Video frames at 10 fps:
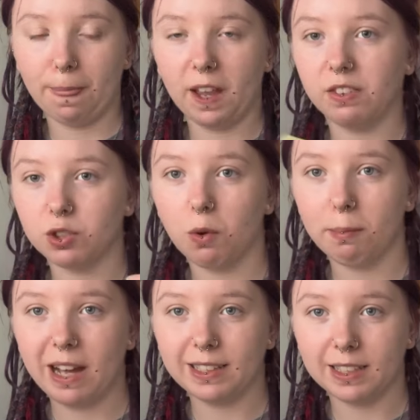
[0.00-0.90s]
if someone
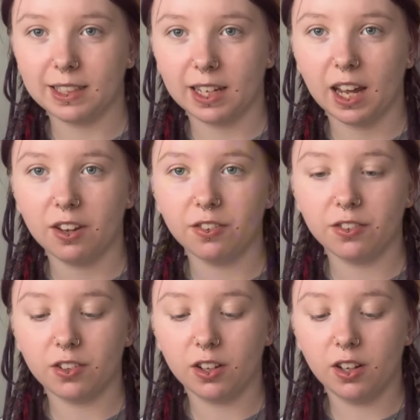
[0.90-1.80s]
buys it as a
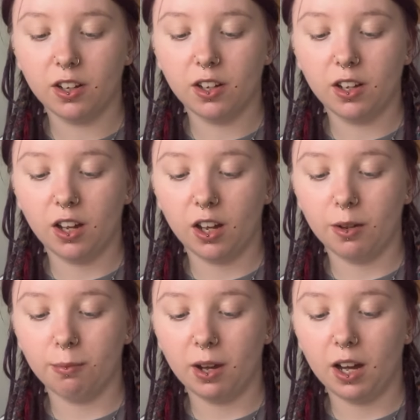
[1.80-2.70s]
gift,
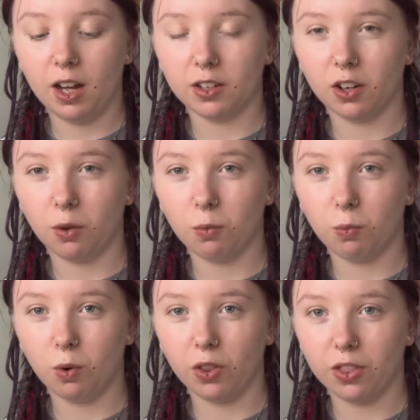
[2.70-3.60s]
I don't
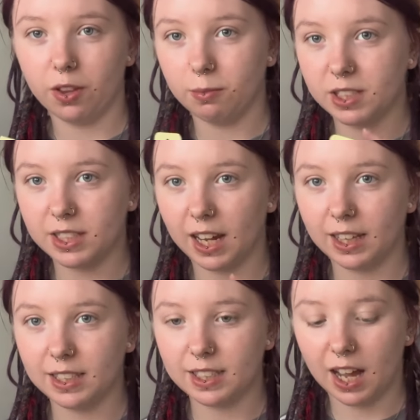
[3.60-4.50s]
want them to take
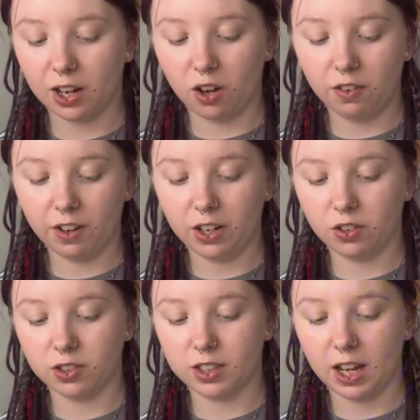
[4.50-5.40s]
this tag off. It
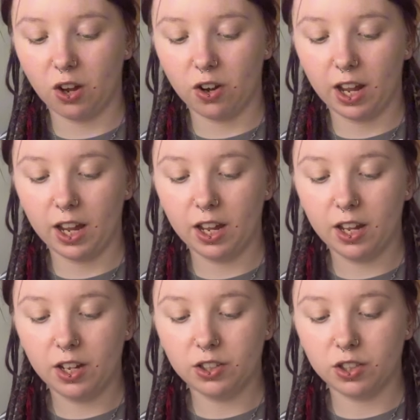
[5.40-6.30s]
does say on it
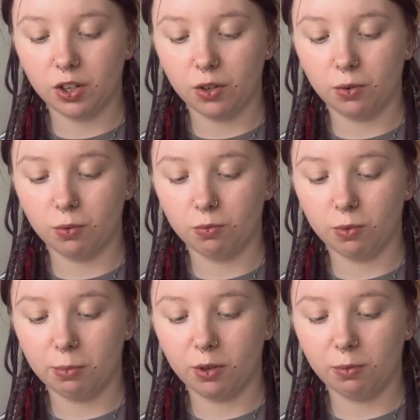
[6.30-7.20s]
to
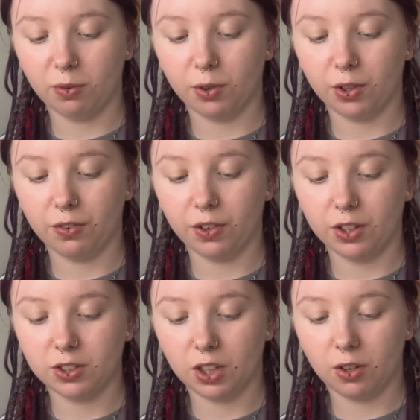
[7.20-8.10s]
remove before the
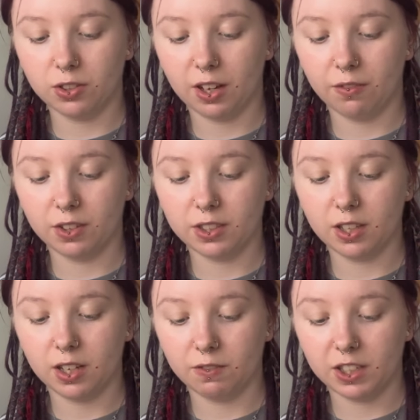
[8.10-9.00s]
first use and
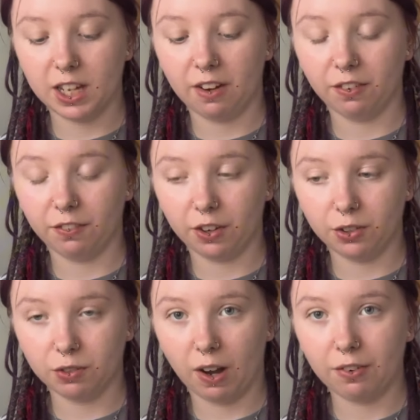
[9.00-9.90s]
retain for
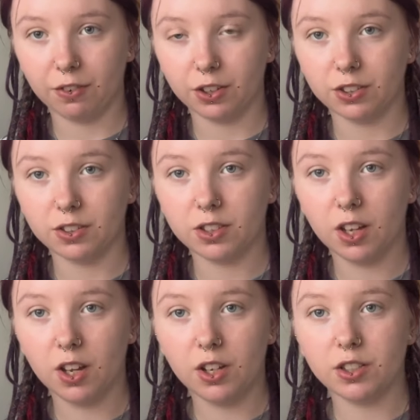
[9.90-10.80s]
future reference.
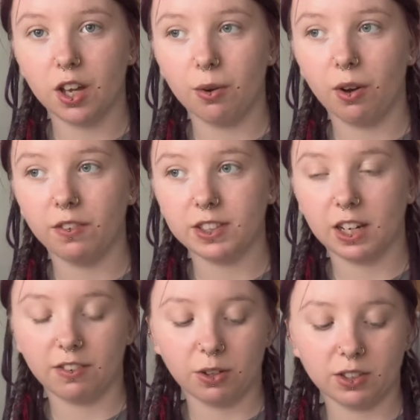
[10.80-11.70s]
So
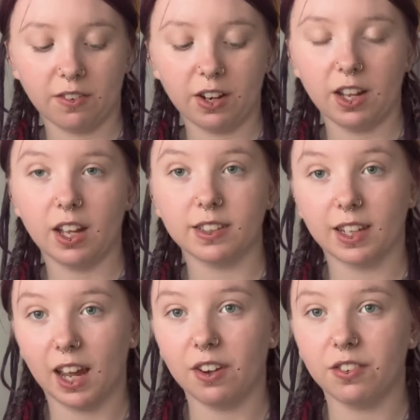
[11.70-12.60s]
obviously if they was giving it as a
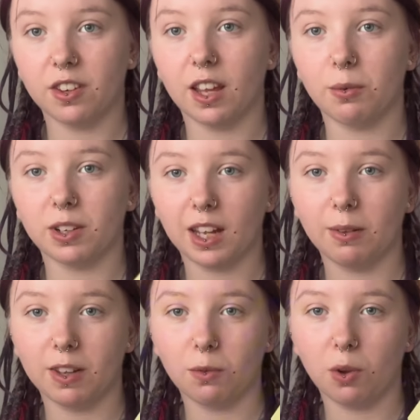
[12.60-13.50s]
gift they would
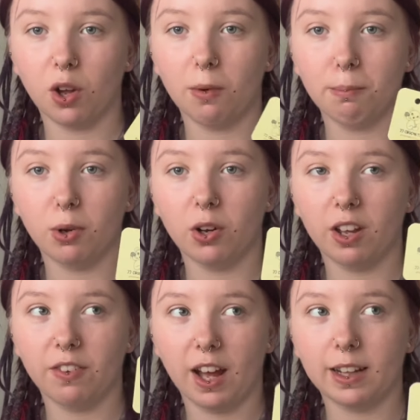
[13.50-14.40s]
keep this one on, but
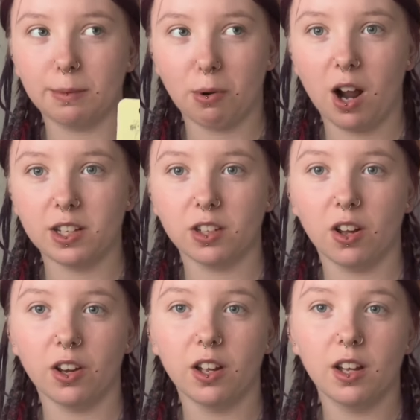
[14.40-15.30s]
if it had the price
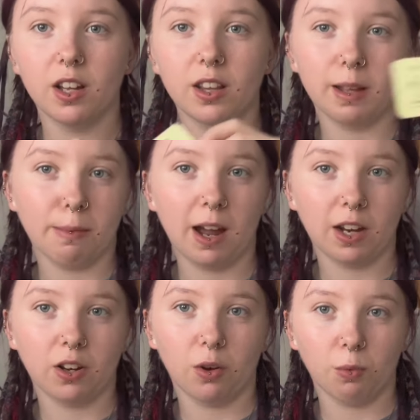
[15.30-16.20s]
on they
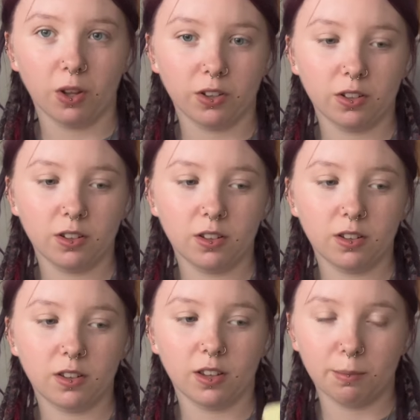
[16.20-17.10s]
might not want
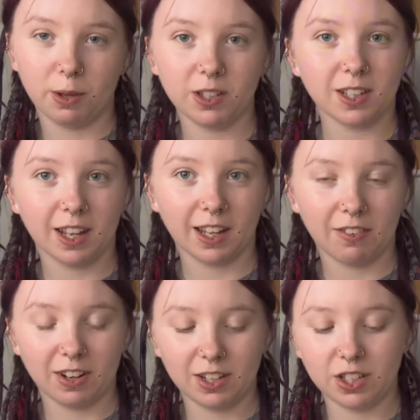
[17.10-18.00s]
the person they're
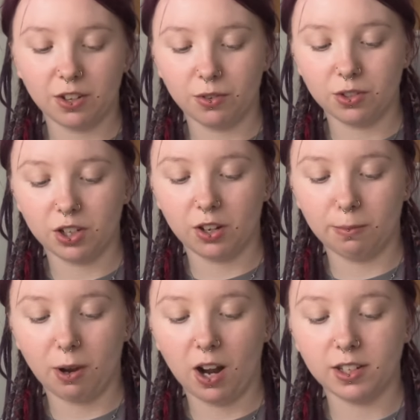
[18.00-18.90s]
giving it to know the
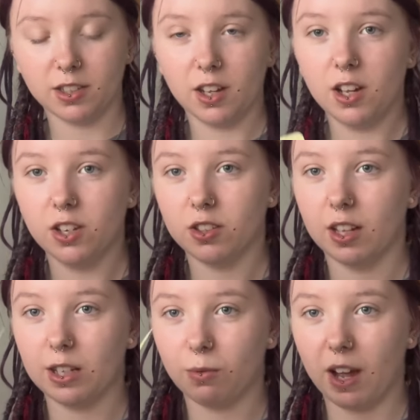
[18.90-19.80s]
price. So
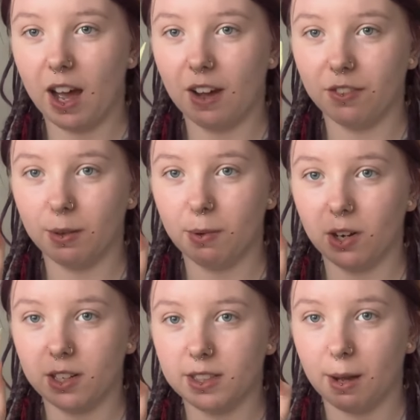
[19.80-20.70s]
that's why I have them
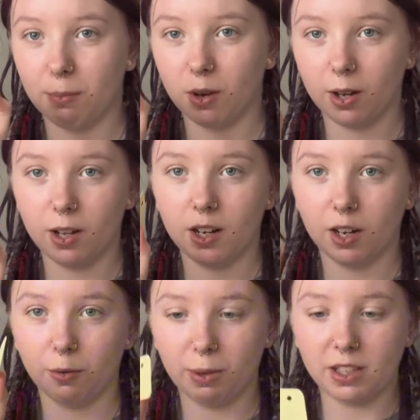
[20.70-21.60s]
on a separate
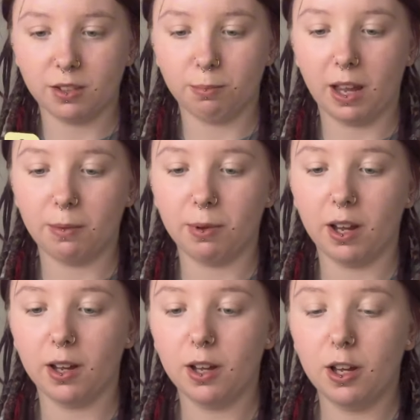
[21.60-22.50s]
little piece of
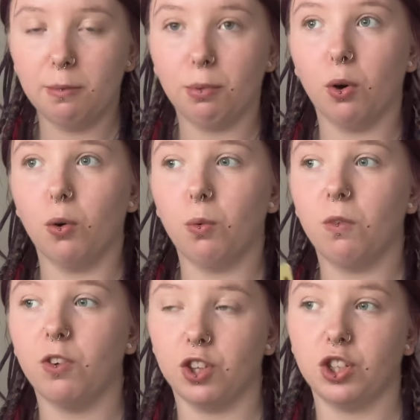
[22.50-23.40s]
paper. But
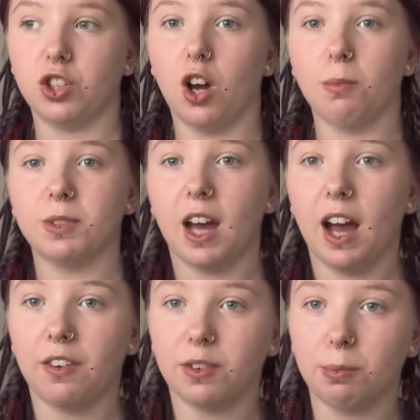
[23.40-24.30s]
for the shops I
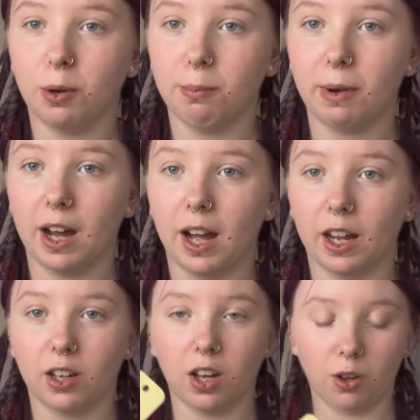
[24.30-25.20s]
have to put
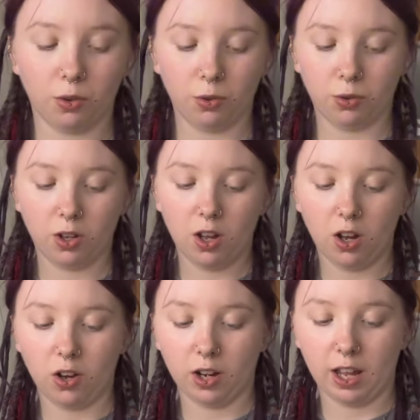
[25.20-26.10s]
my code
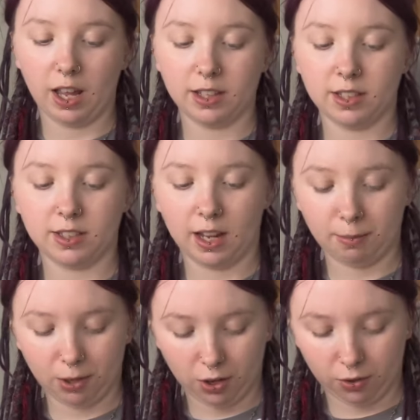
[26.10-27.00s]
on it. It's the
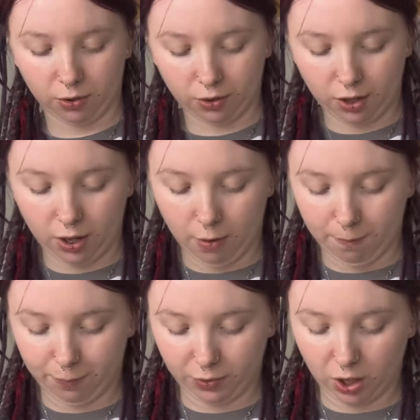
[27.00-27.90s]
same code
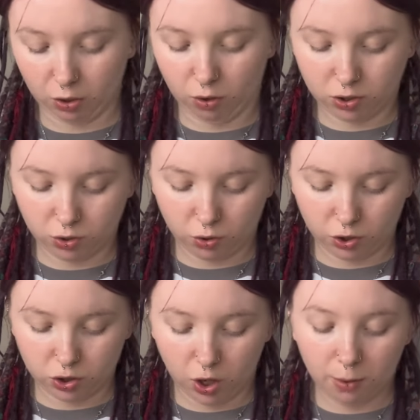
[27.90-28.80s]
across all
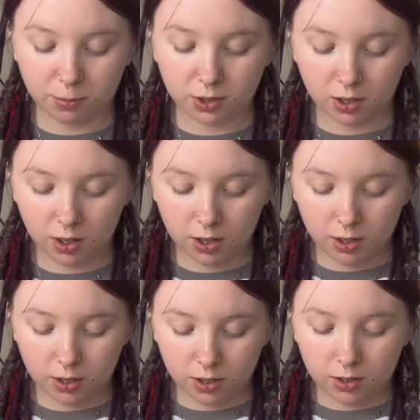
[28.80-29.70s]
the shops.
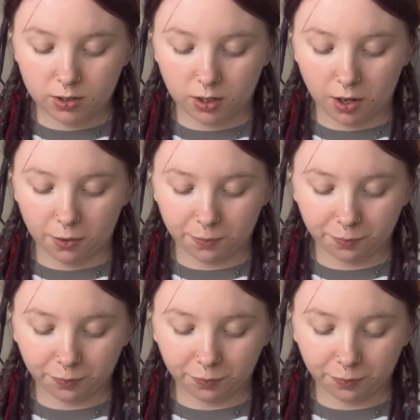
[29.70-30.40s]
So